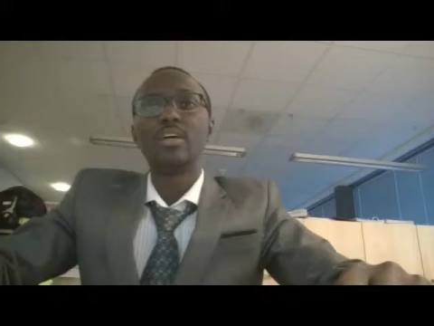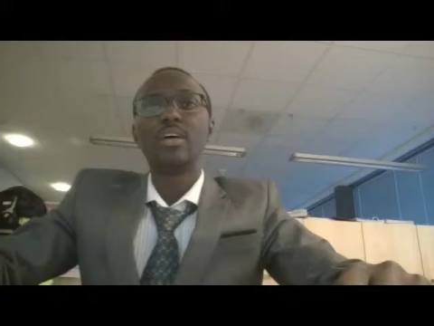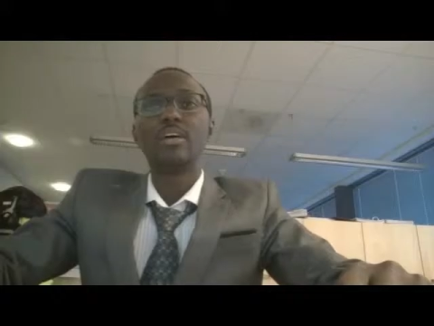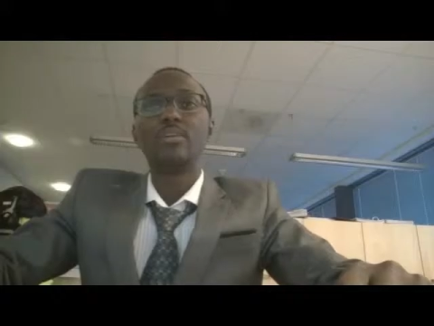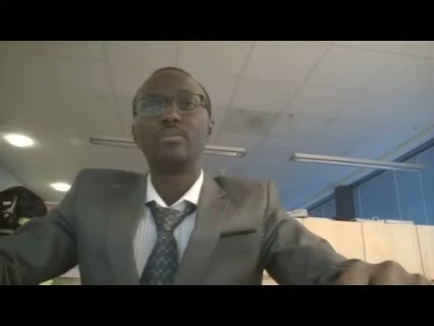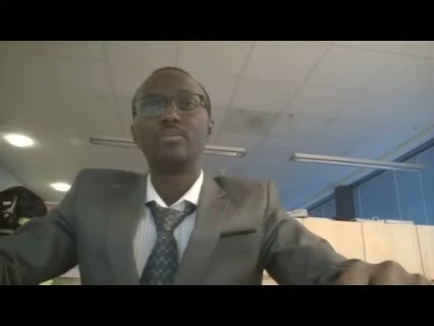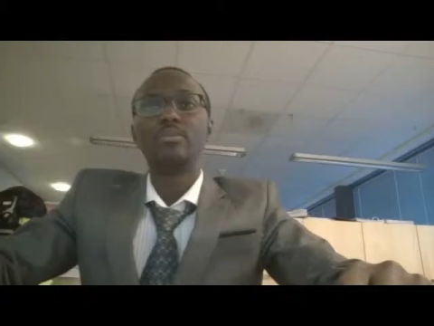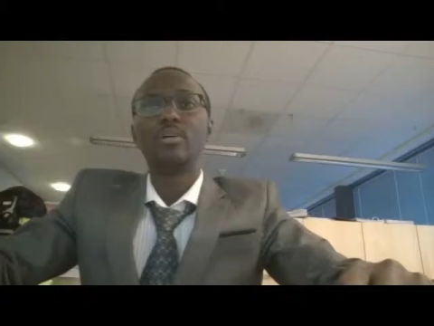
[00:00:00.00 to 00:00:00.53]
I
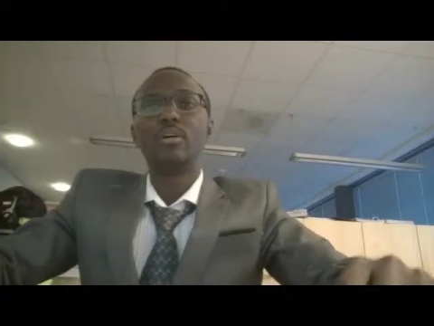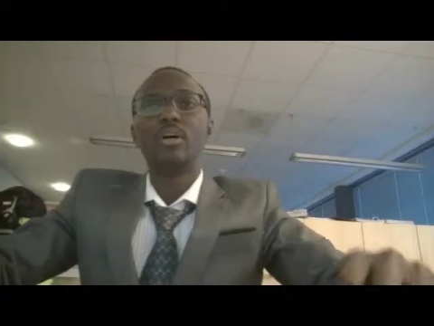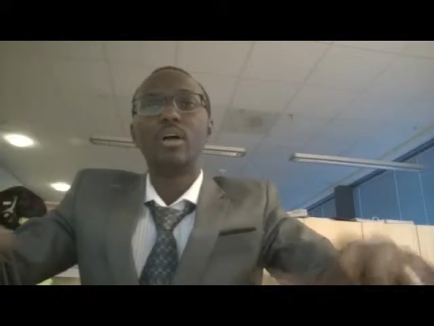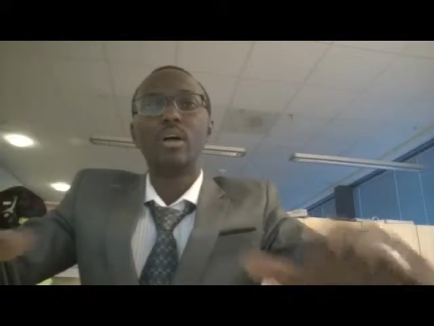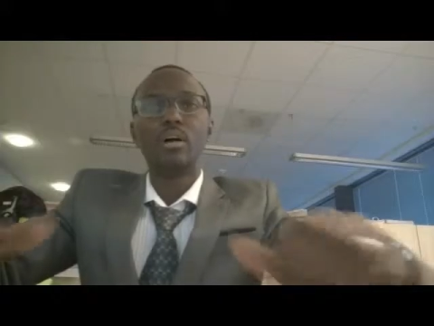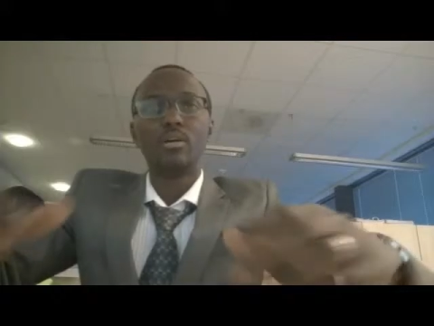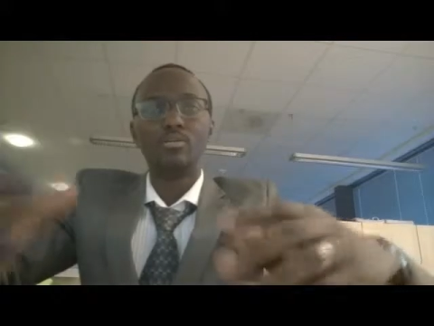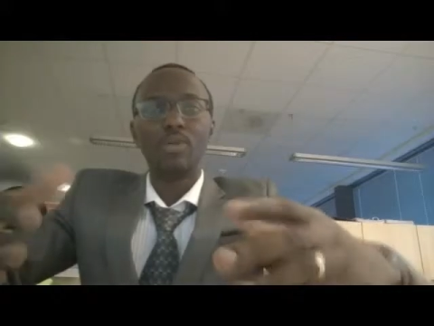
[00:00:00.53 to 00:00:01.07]
would
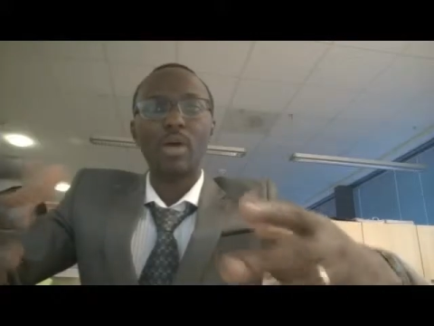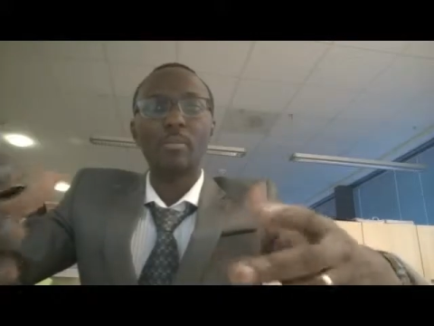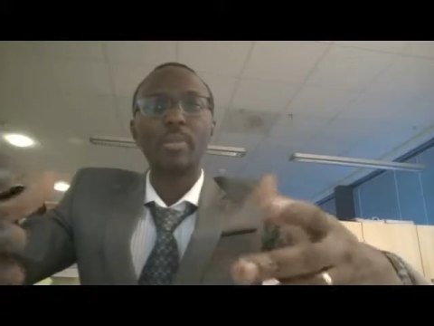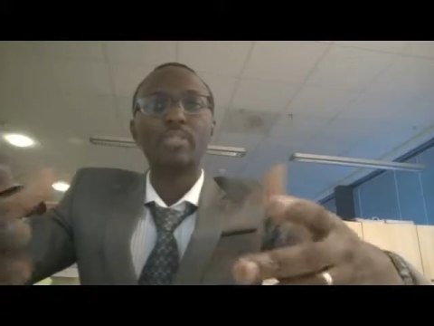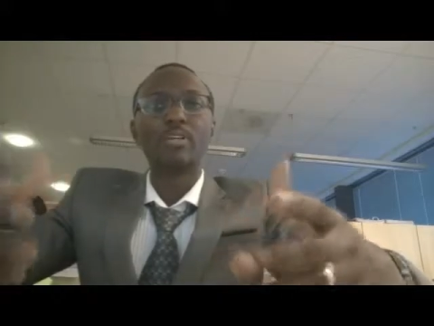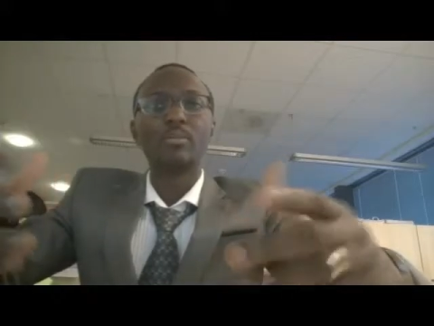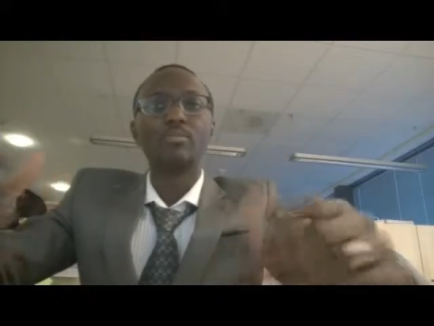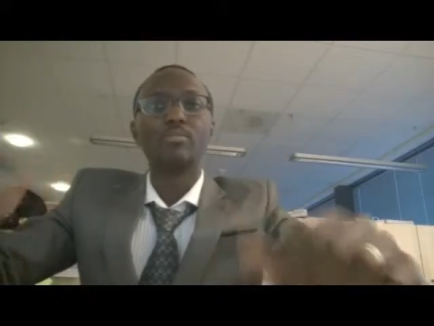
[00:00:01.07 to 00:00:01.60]
wrap it
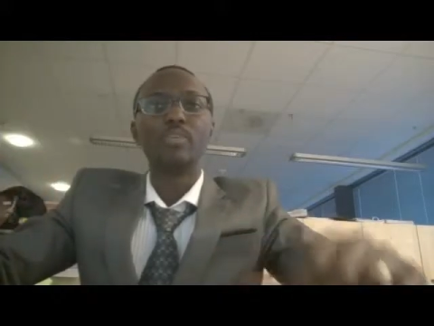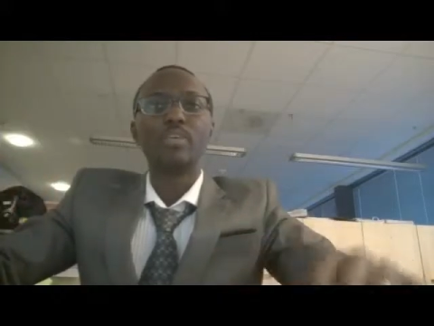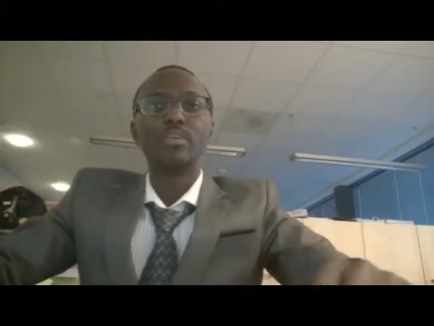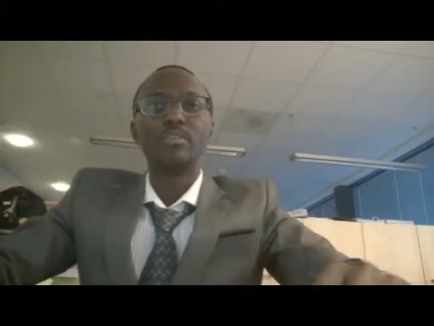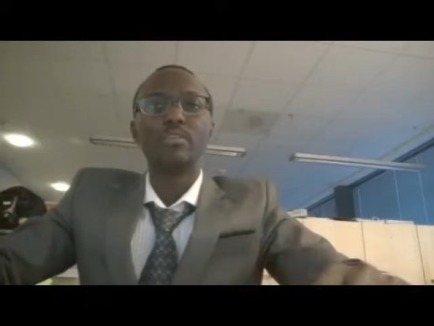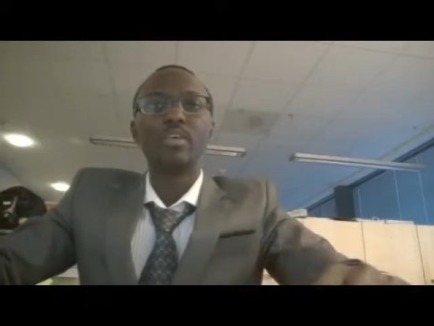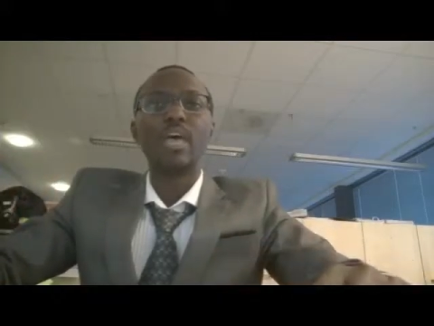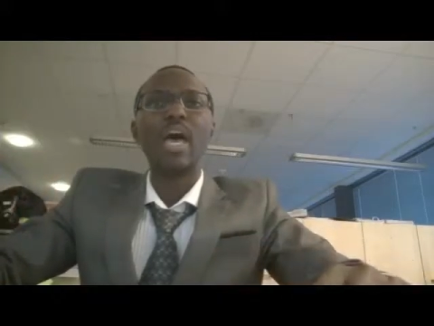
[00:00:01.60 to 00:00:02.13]
up with
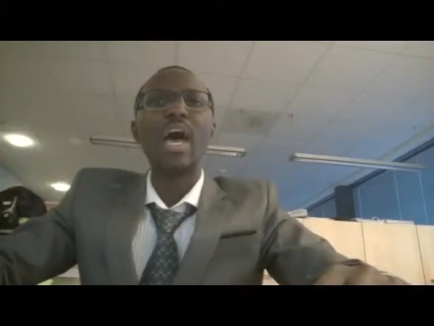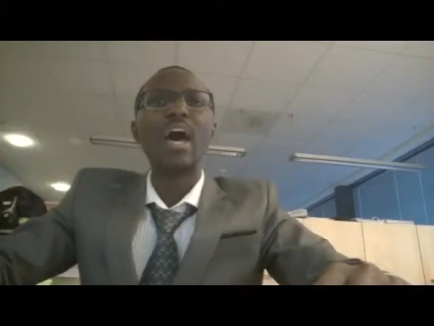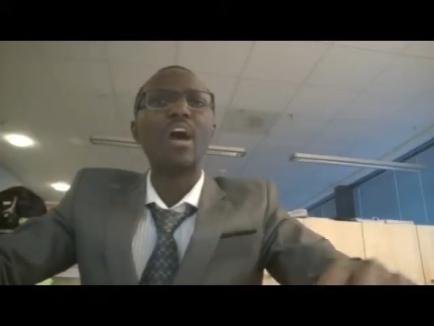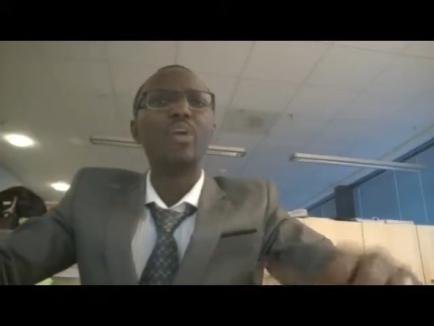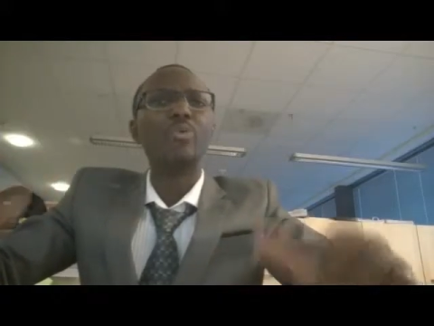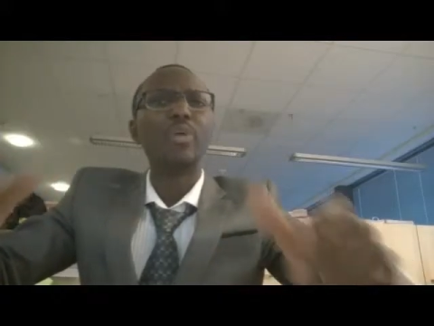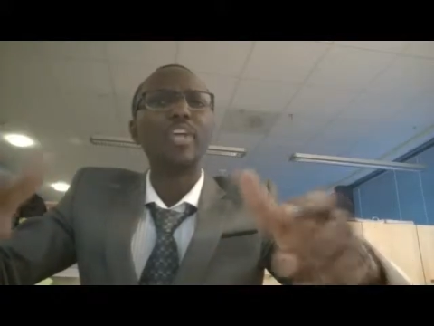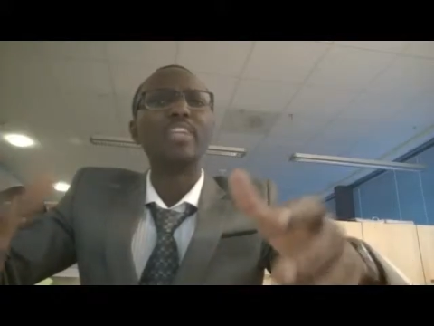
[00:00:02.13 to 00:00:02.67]
how
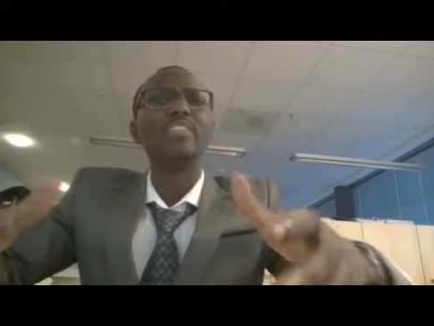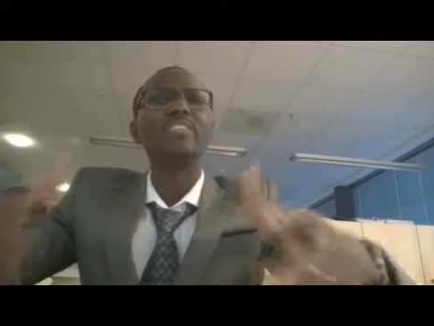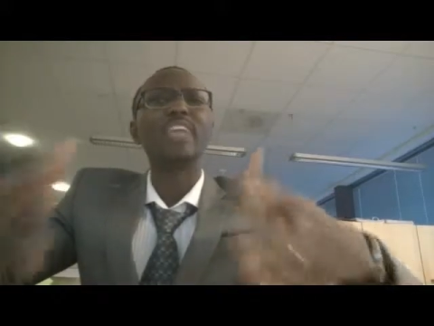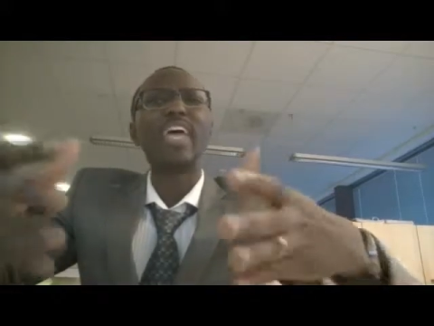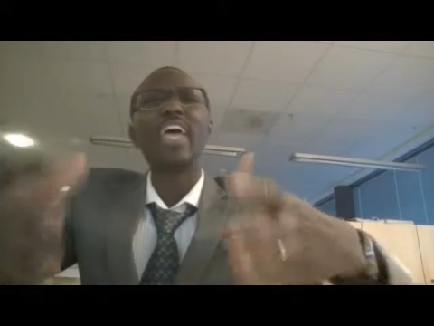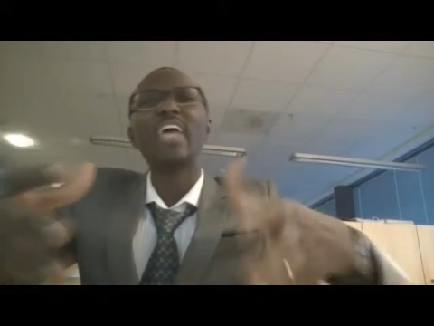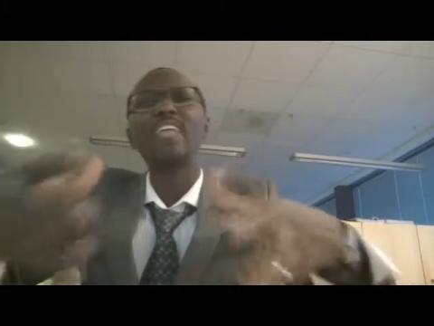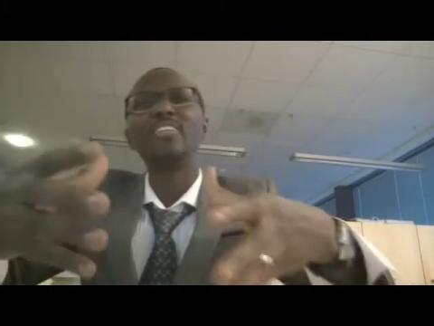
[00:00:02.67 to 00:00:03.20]
we
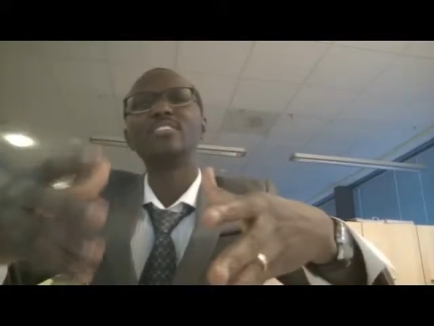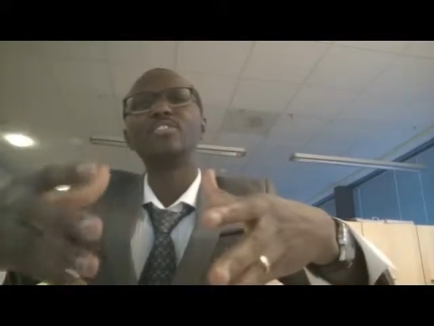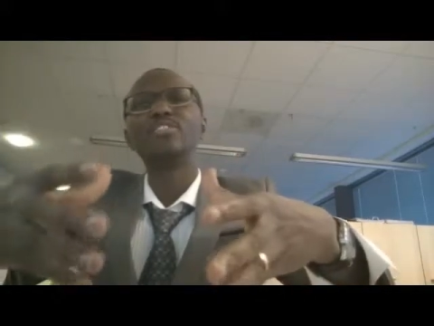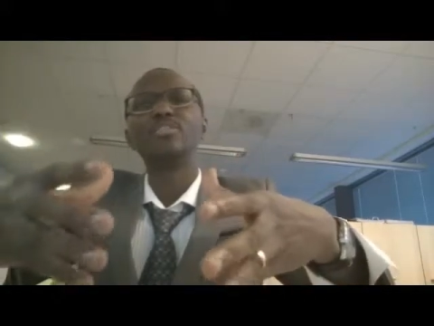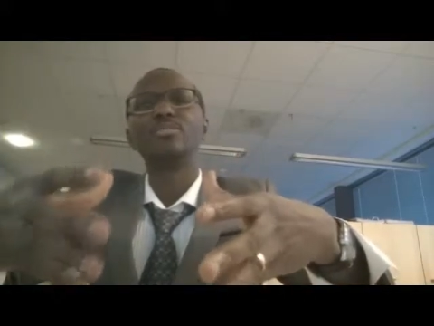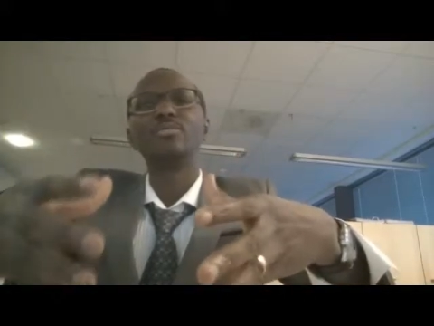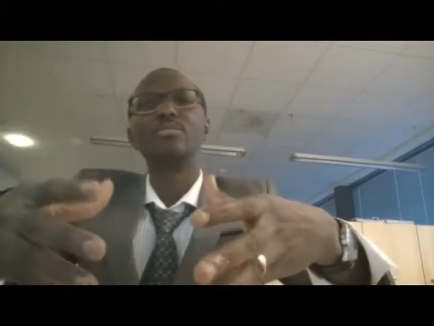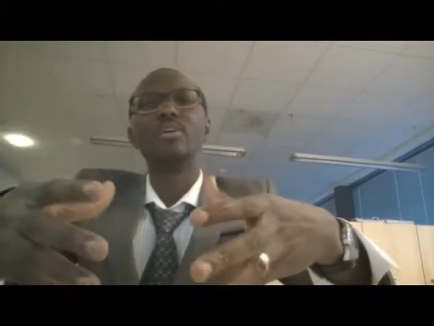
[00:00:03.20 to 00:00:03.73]
intend to